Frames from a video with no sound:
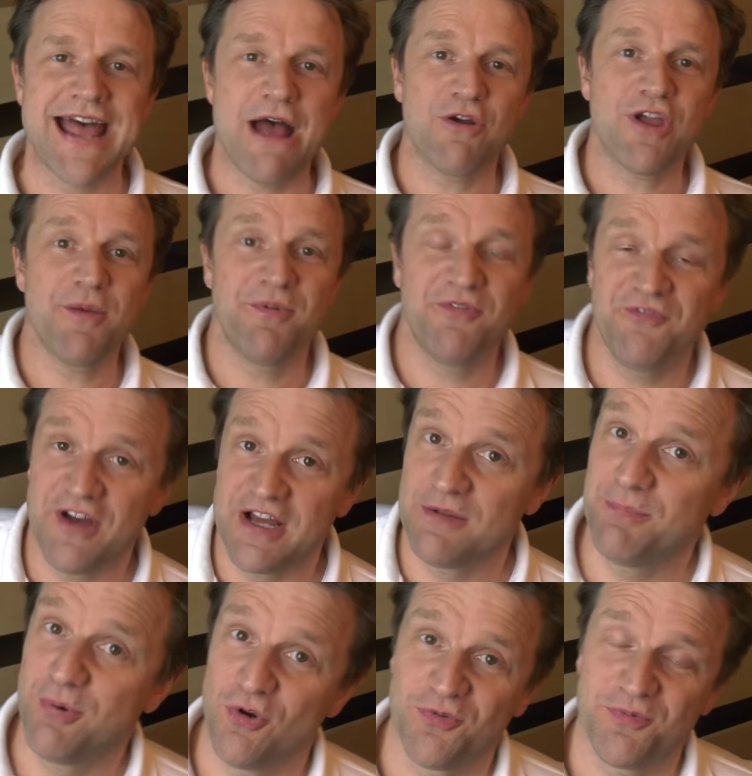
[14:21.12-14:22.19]
Now, a couple of
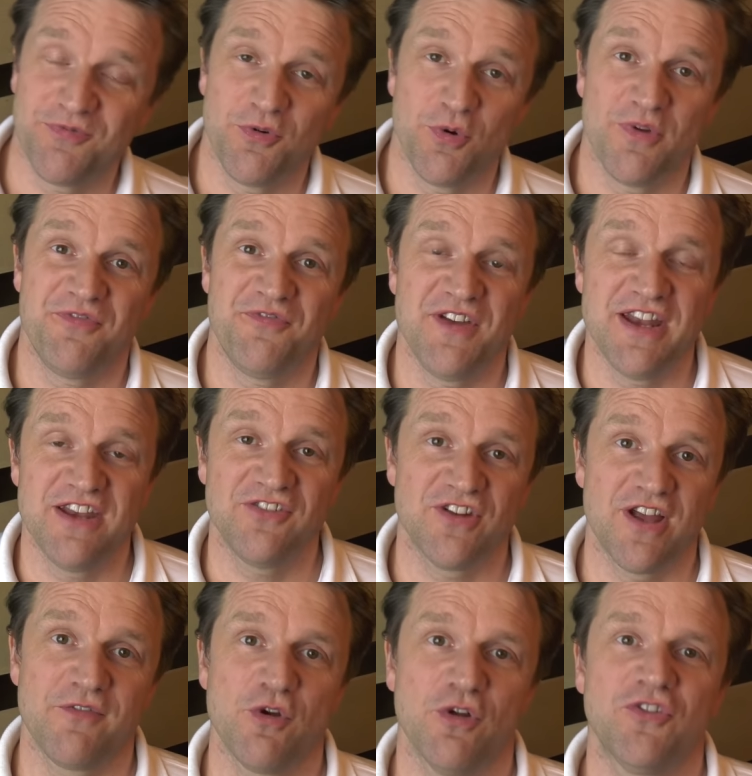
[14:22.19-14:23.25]
final points before we finish. finished.
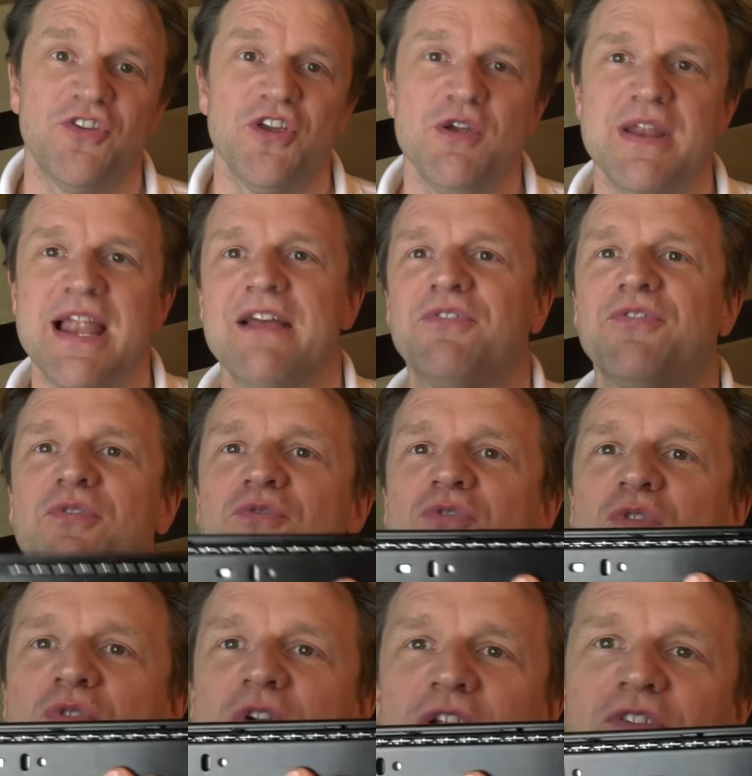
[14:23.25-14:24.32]
I've got two lengths of
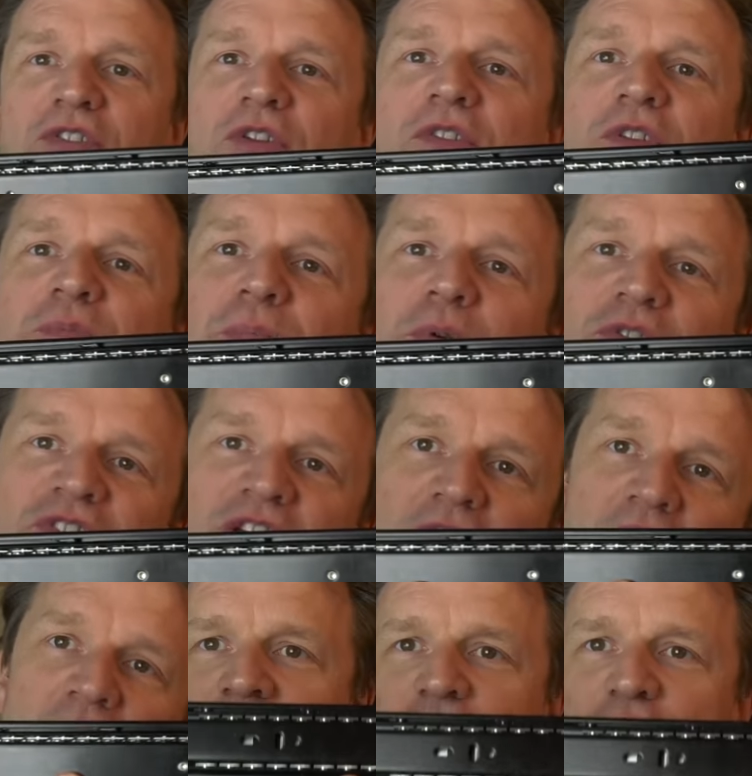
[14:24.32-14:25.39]
draw runners on this
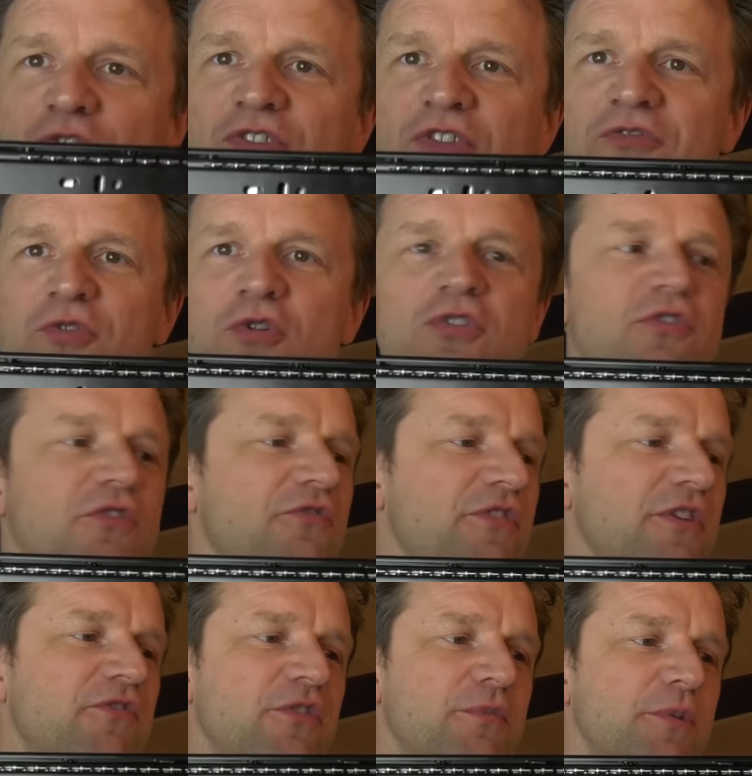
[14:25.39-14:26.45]
project, shorter
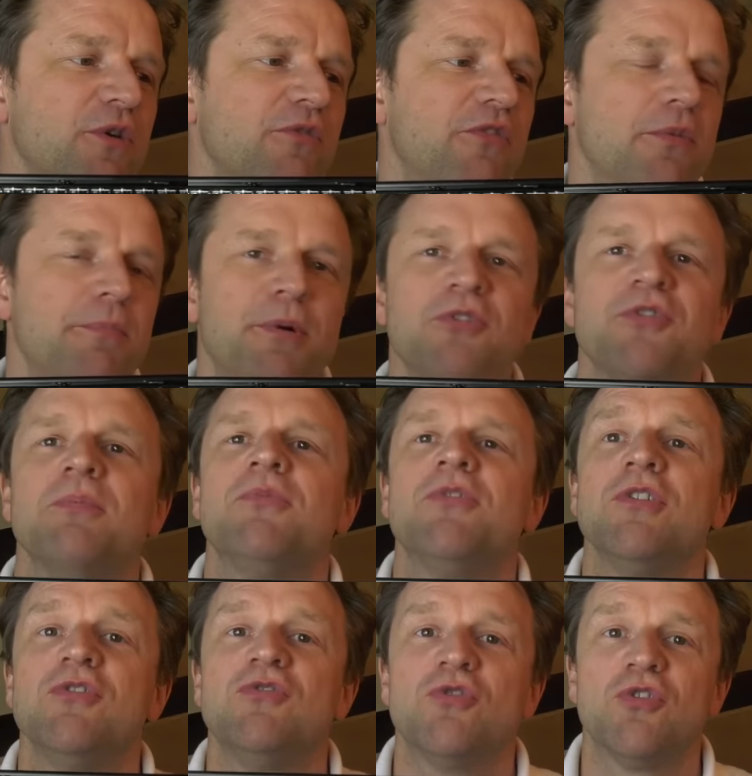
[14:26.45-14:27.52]
450 mil for the bottom
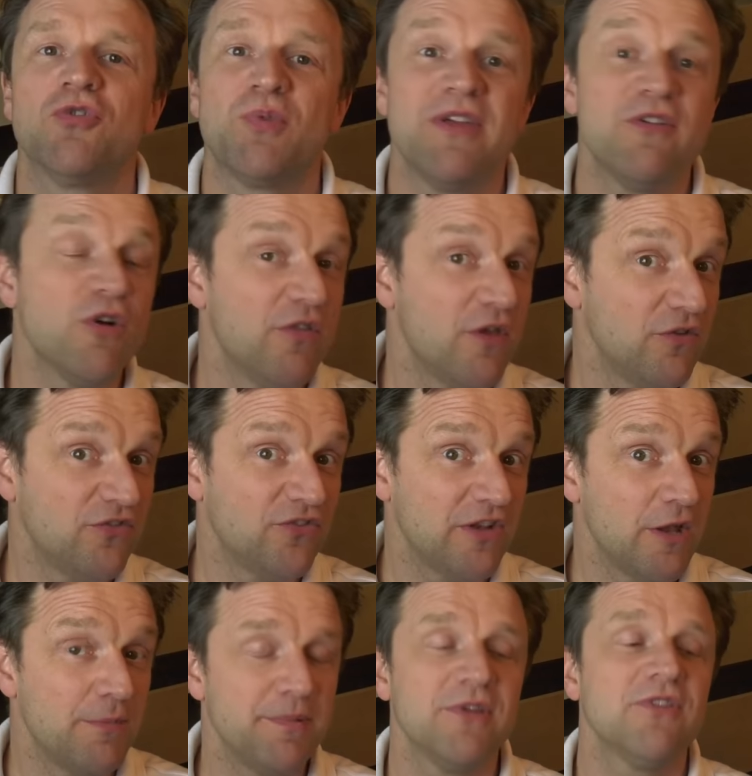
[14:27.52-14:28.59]
two drawers where you've got those
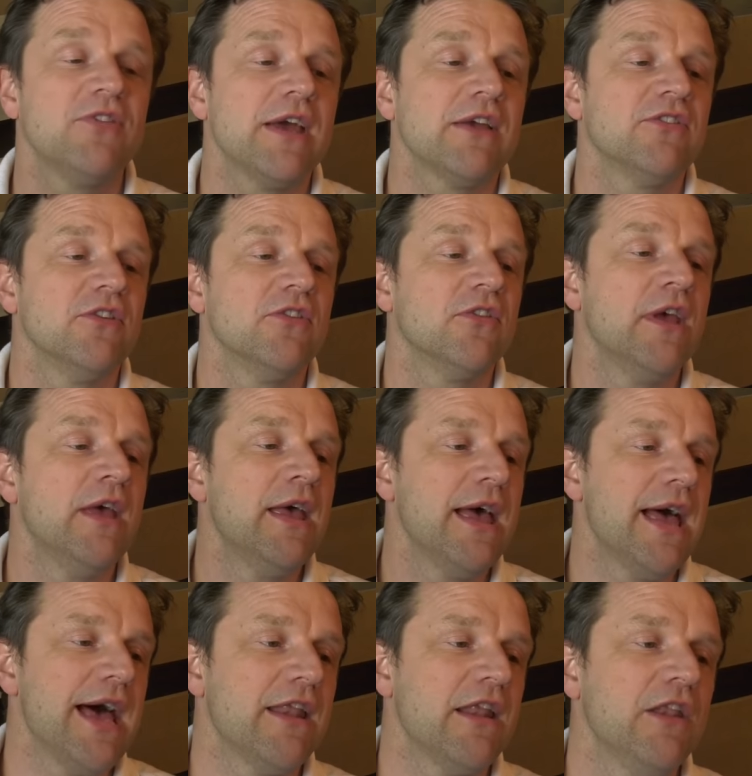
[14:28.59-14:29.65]
sloping sections
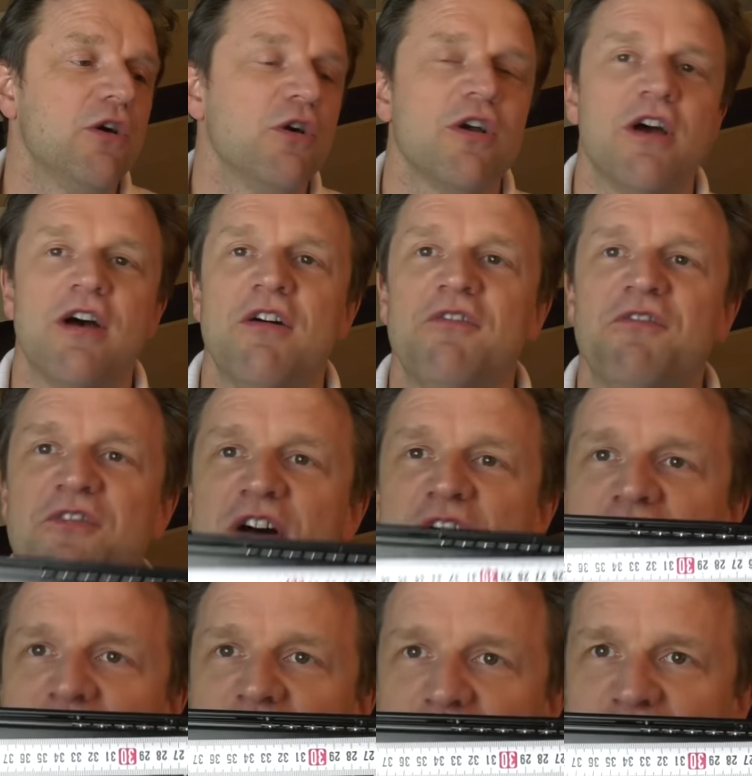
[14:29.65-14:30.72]
and a longer
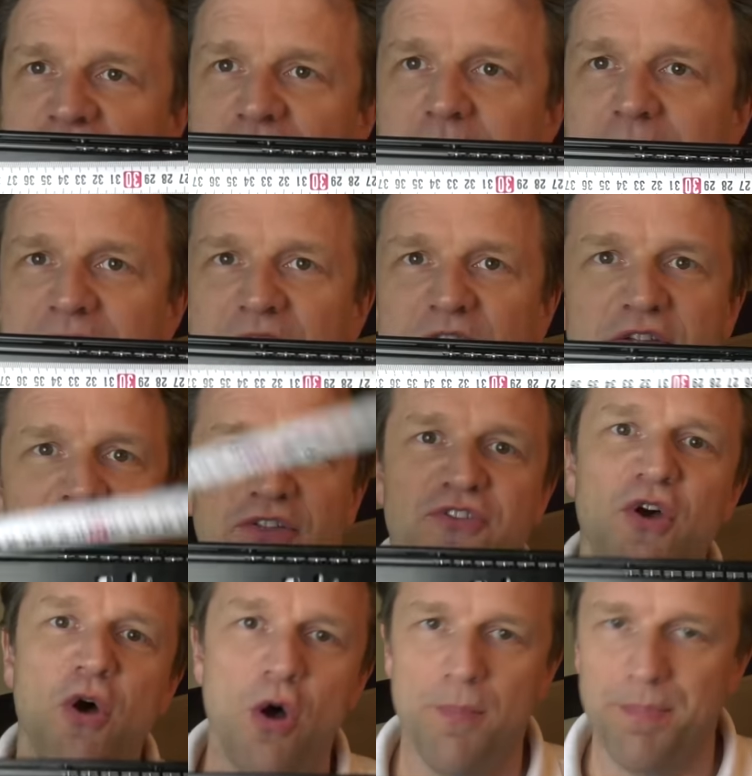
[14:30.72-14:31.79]
500 mil at the
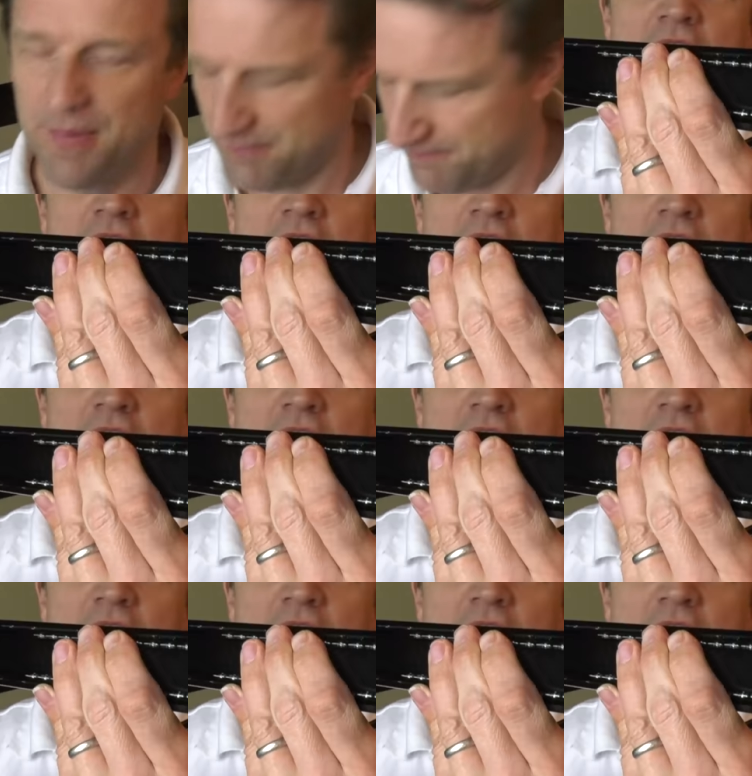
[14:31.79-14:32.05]
top.